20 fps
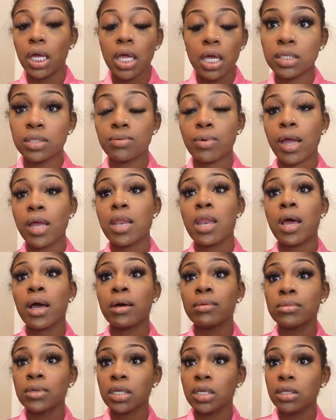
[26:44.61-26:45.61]
Because right now
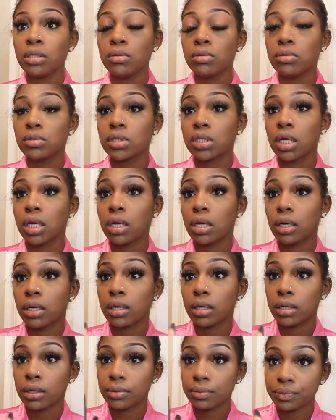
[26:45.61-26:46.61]
I'm gonna use the
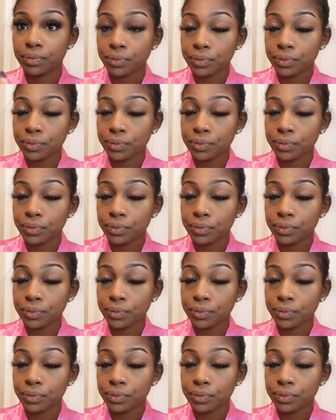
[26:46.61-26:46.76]
um,